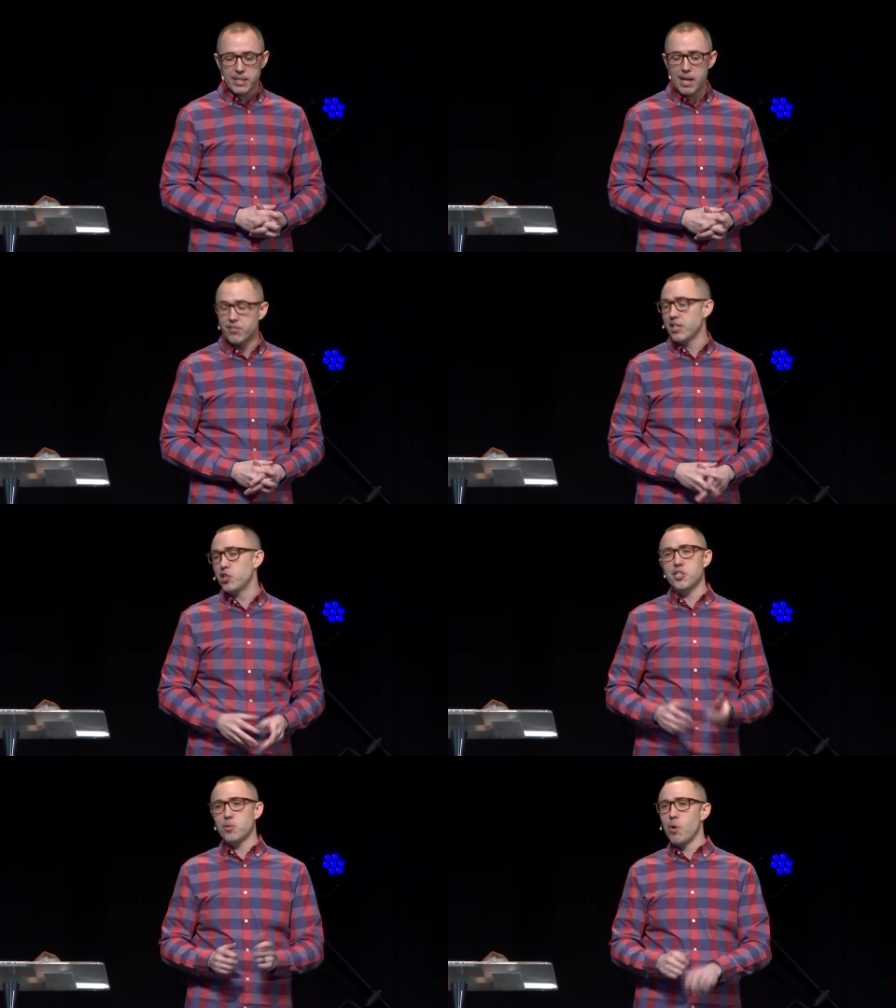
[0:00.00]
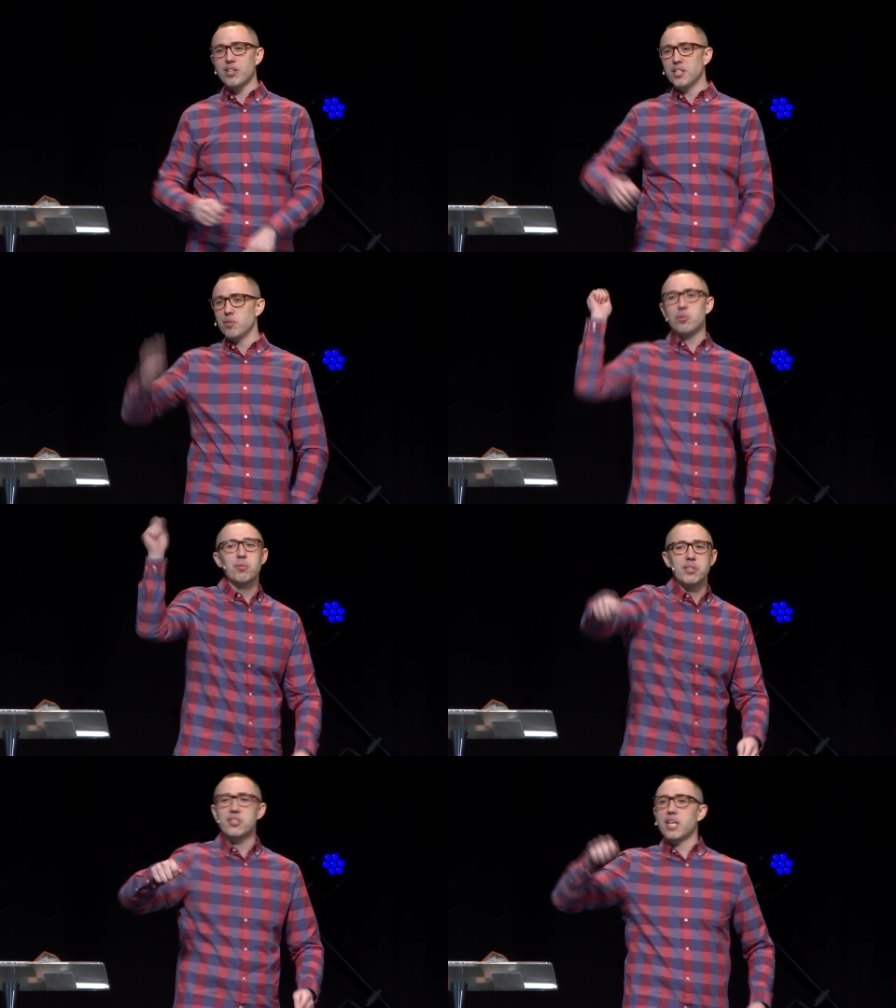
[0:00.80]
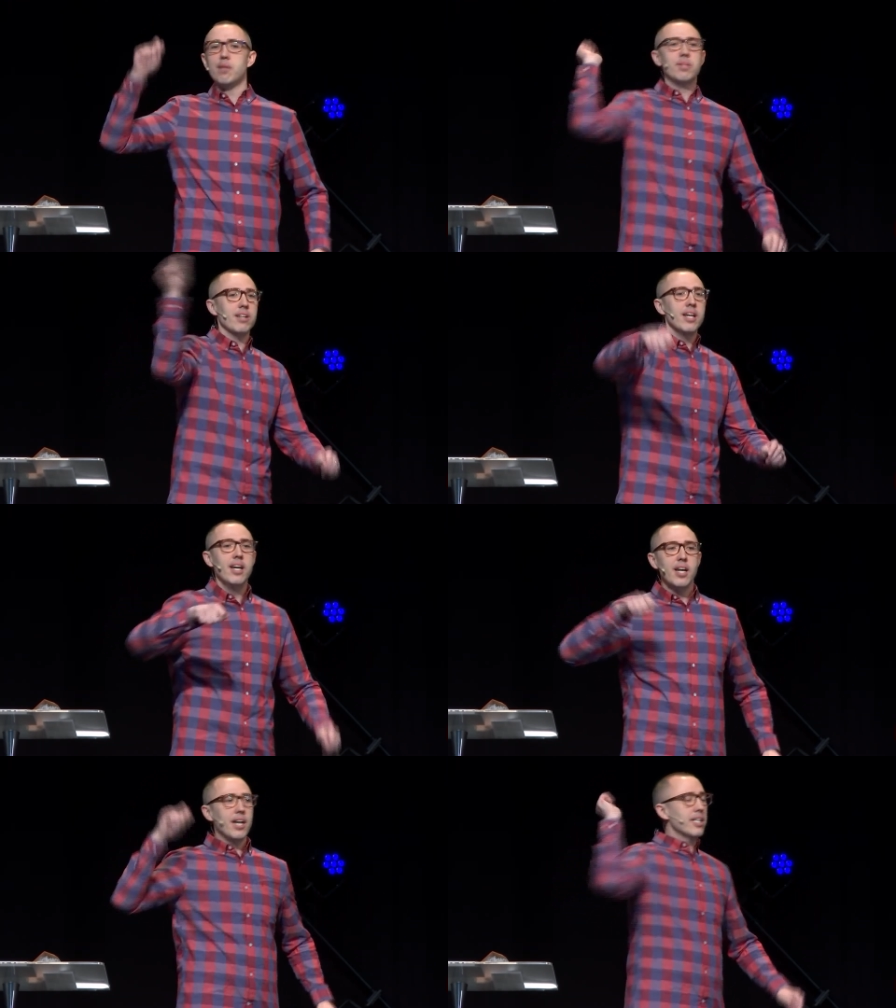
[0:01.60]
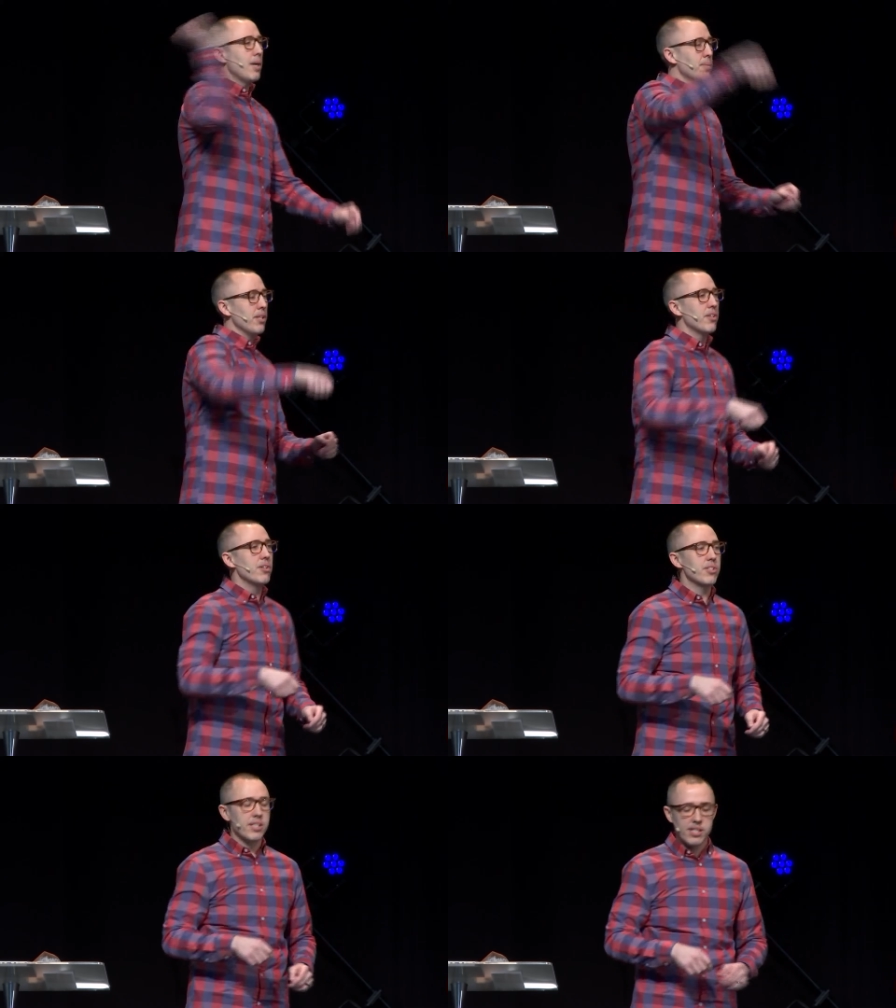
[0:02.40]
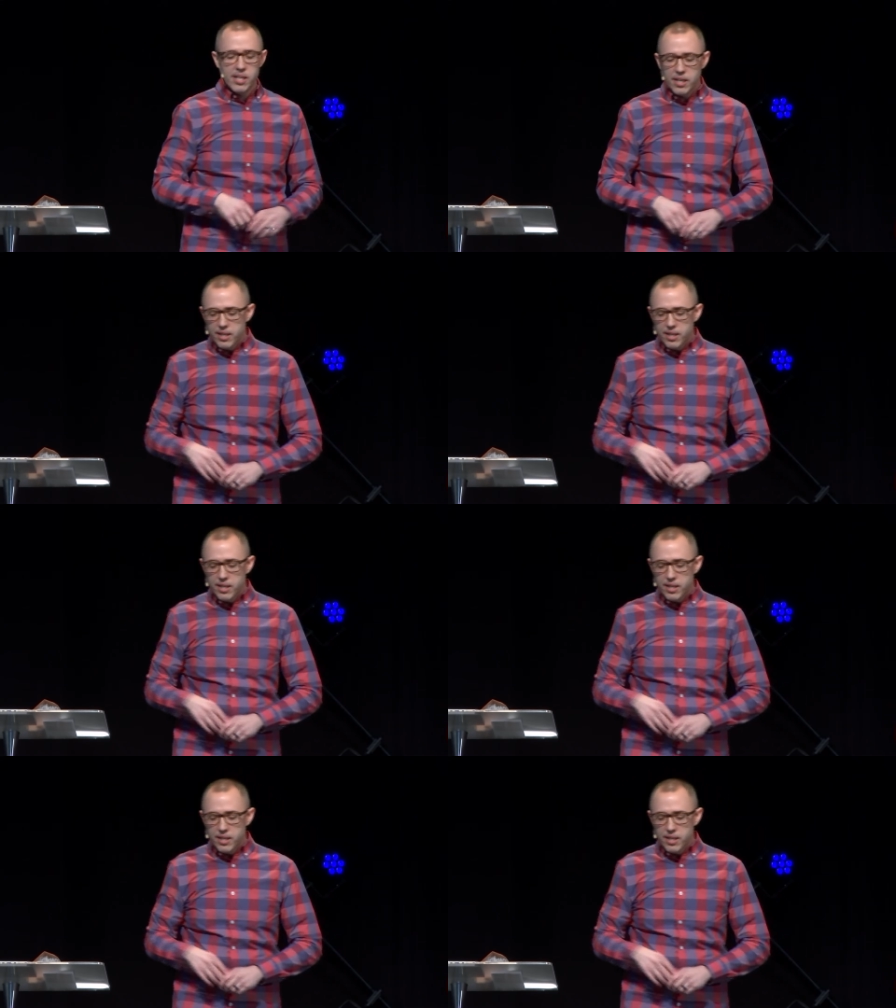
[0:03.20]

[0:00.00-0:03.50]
And I think she just walked in the room and just gave me a, a couple of those at the.